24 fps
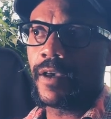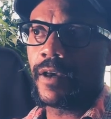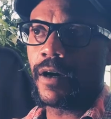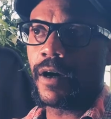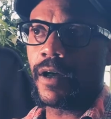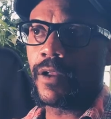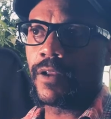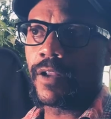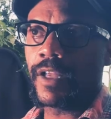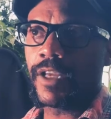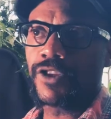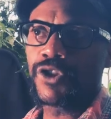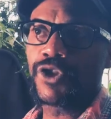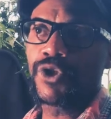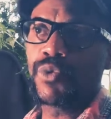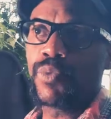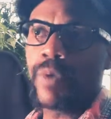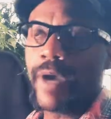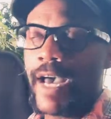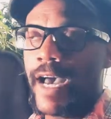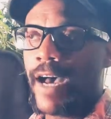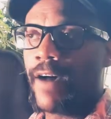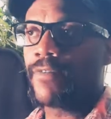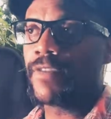Unless you
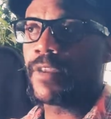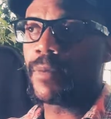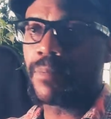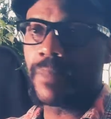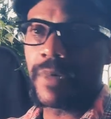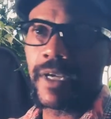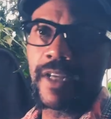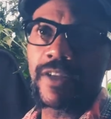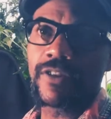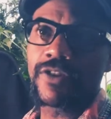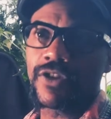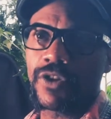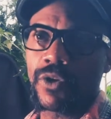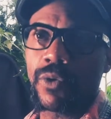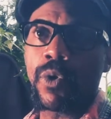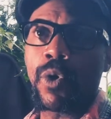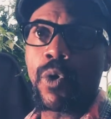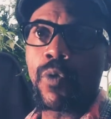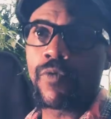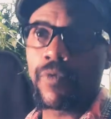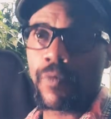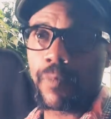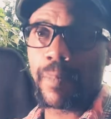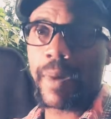have the means to
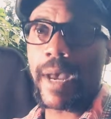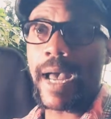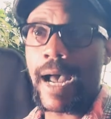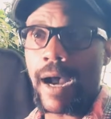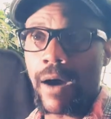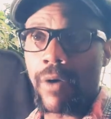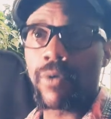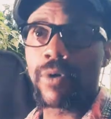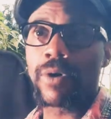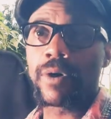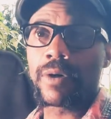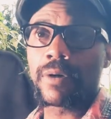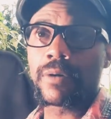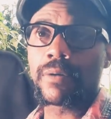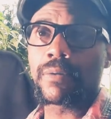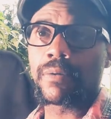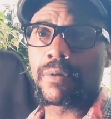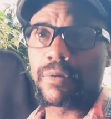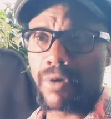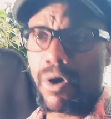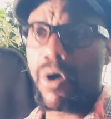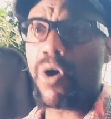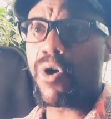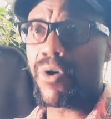overpower
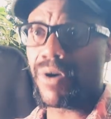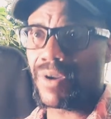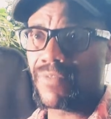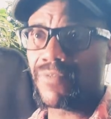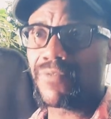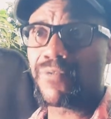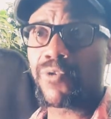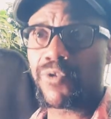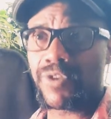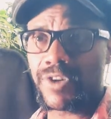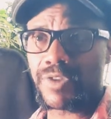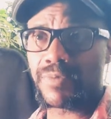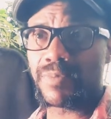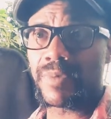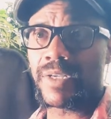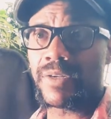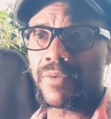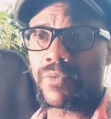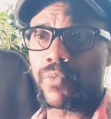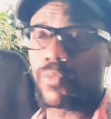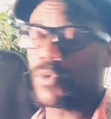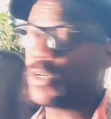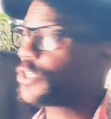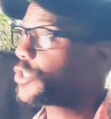law
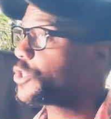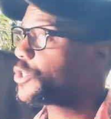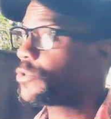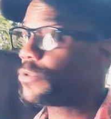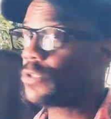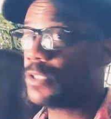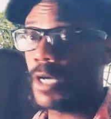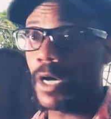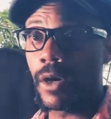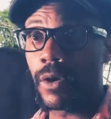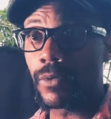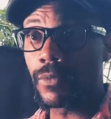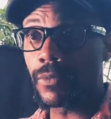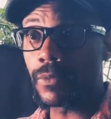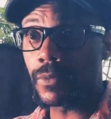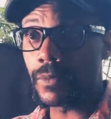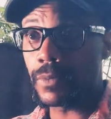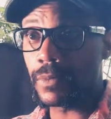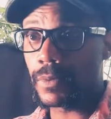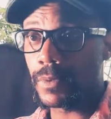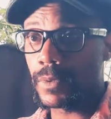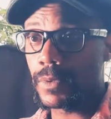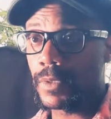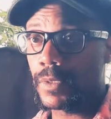enforcement, which you don't,
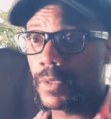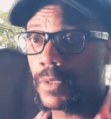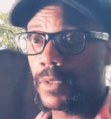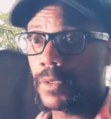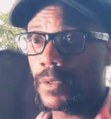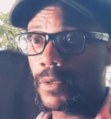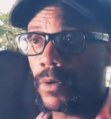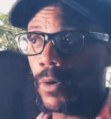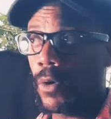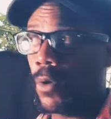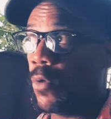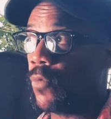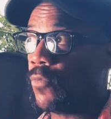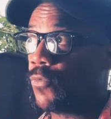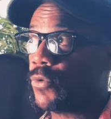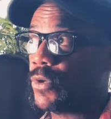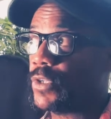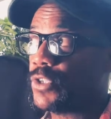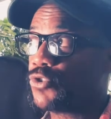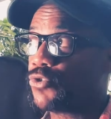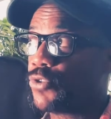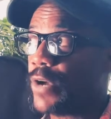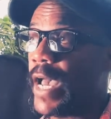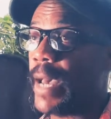over a
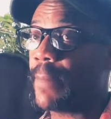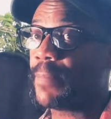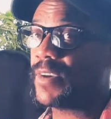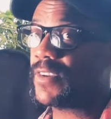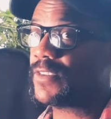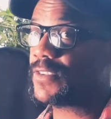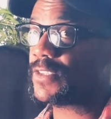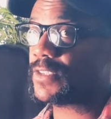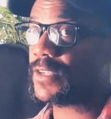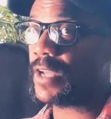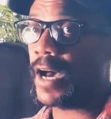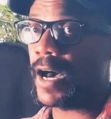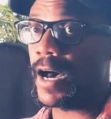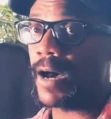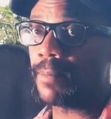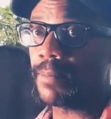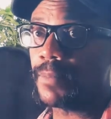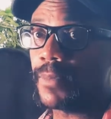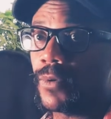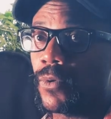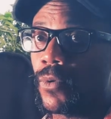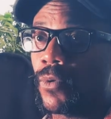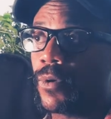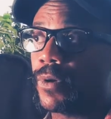traffic
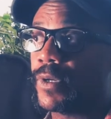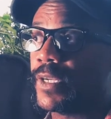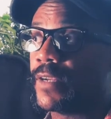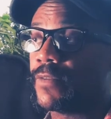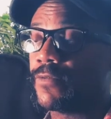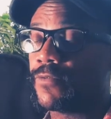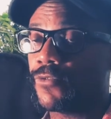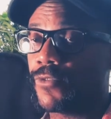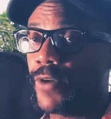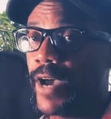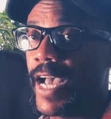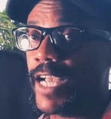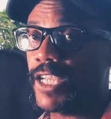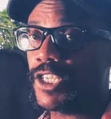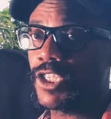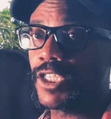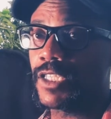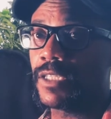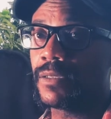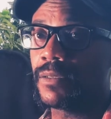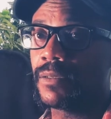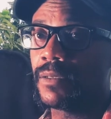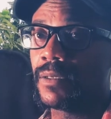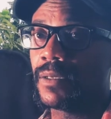stop or an
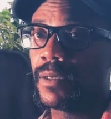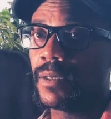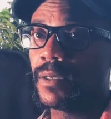infraction,